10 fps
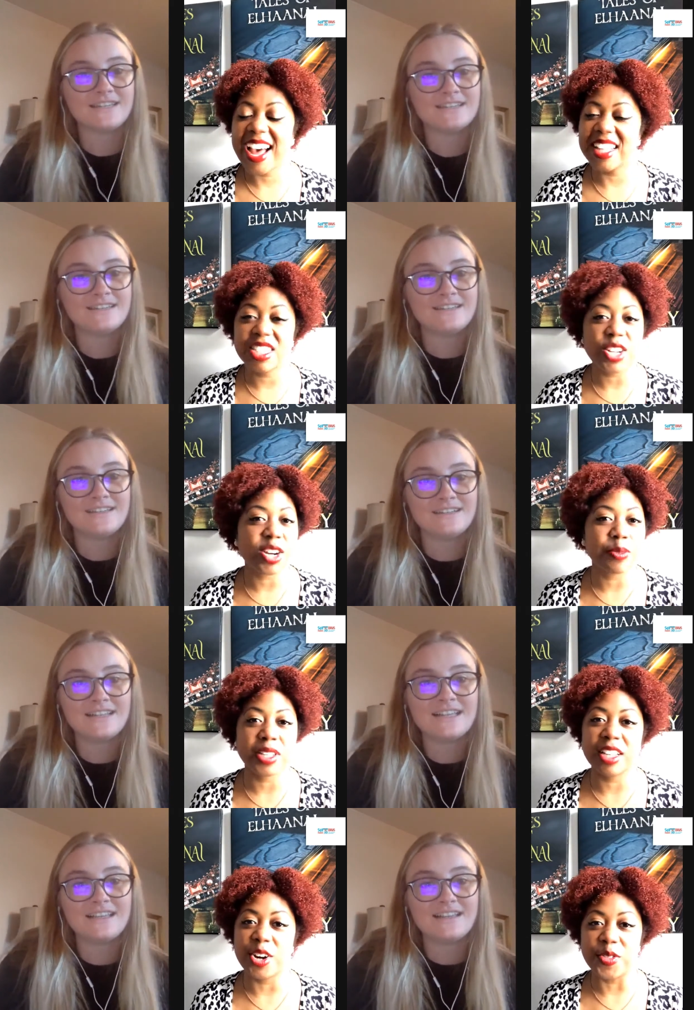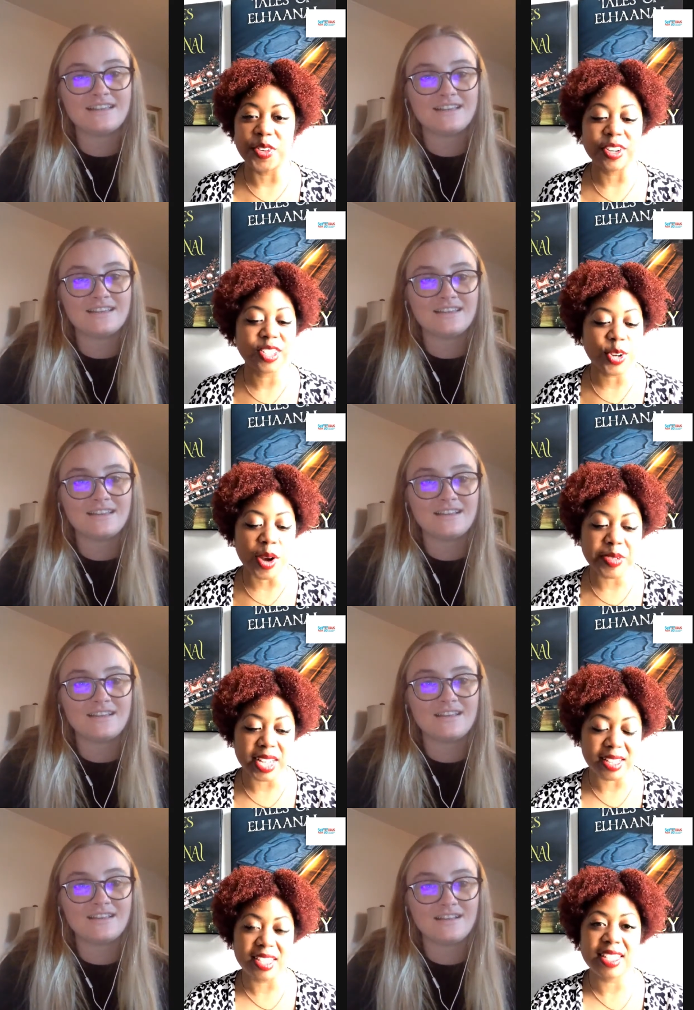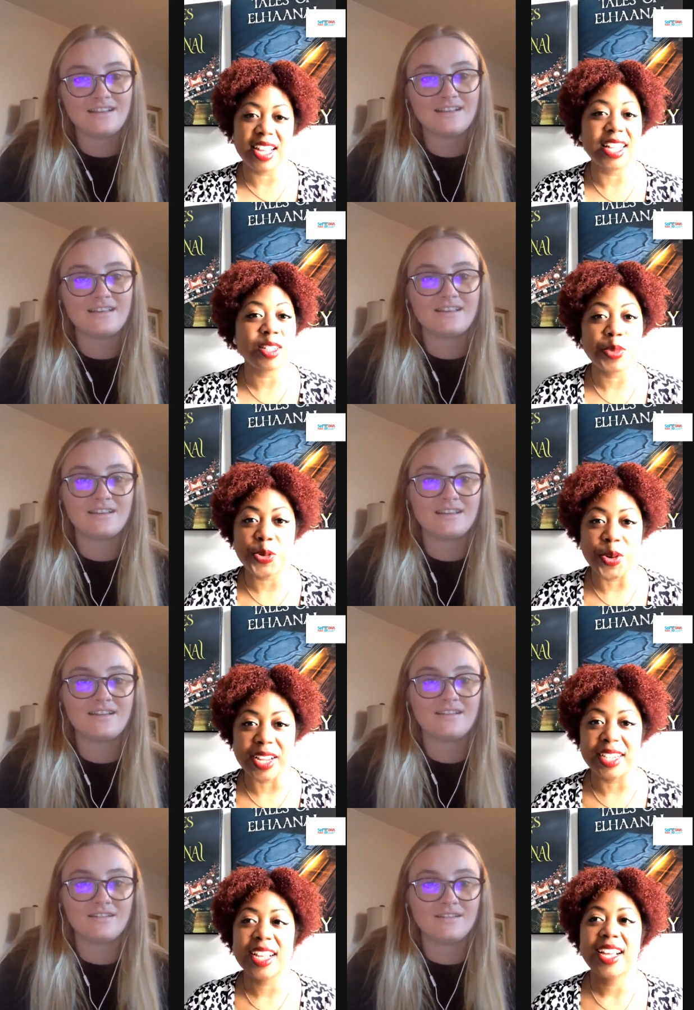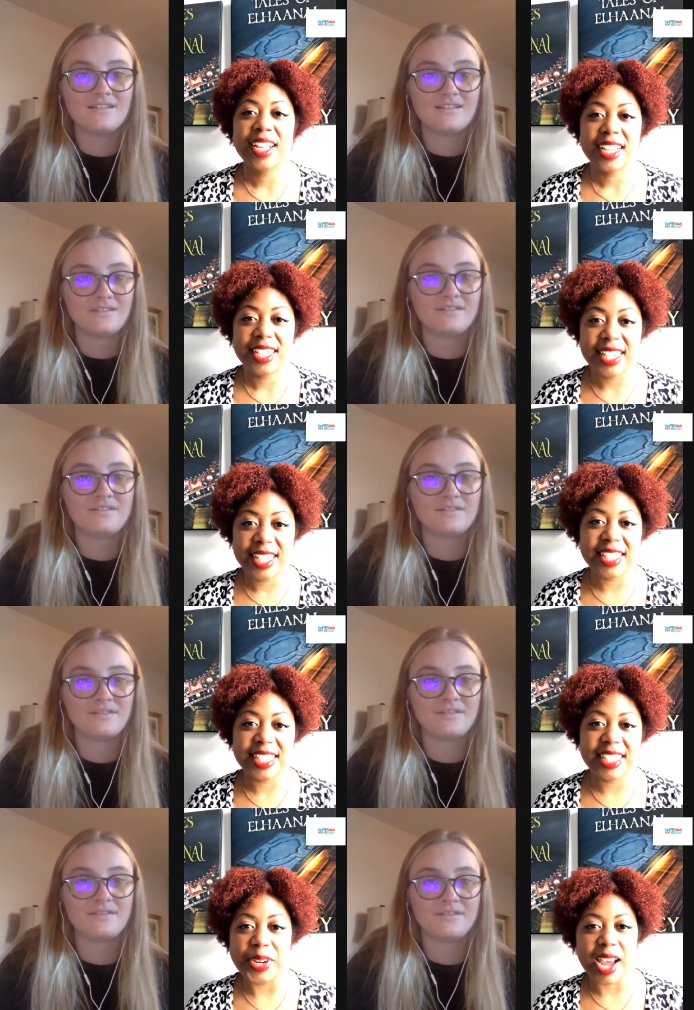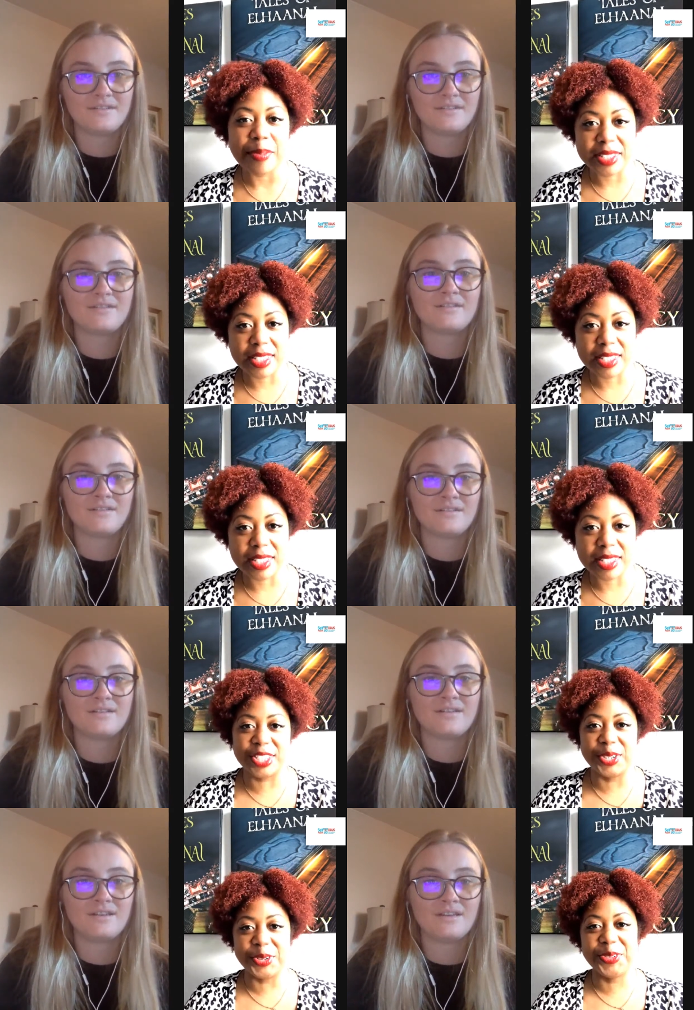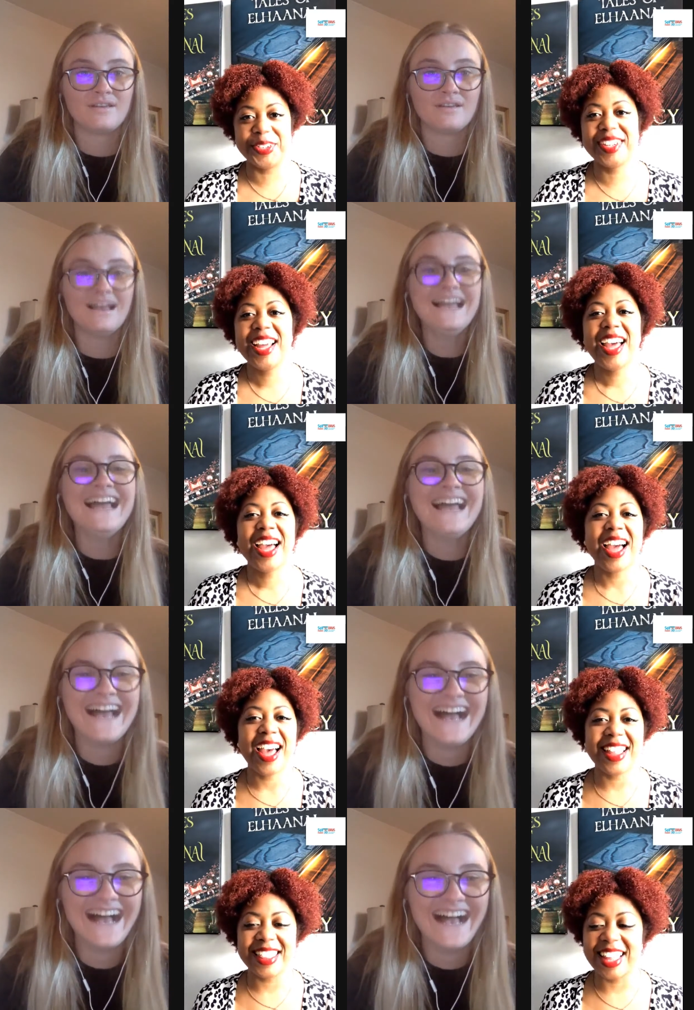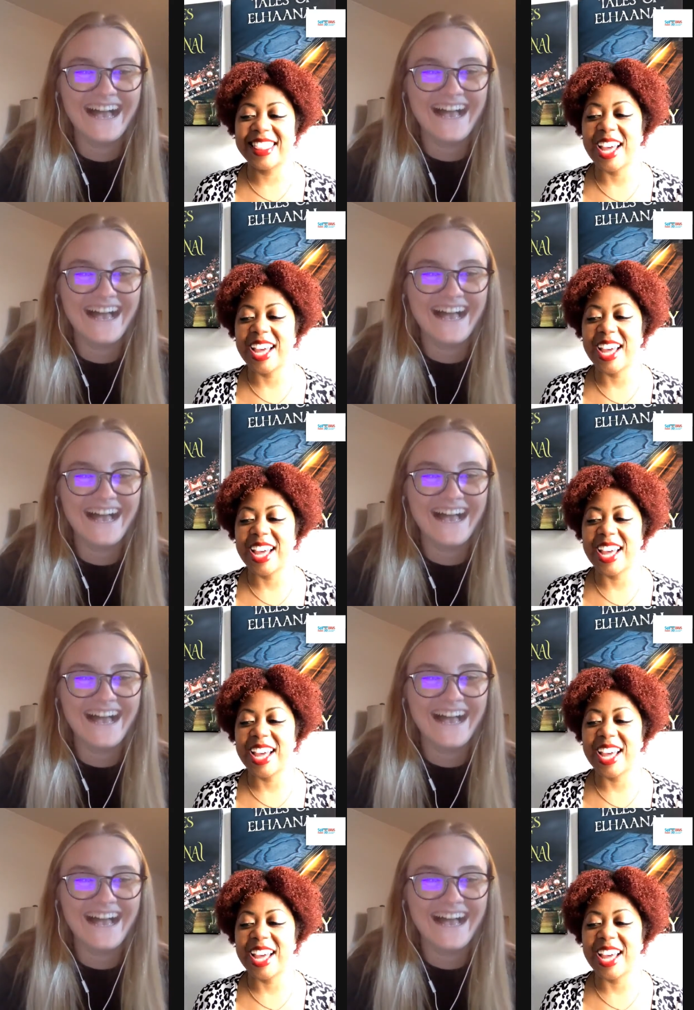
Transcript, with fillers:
Speaker 1: I had to start completely over. So I was like, this is the end of book one. Let's see what happens in book two. And then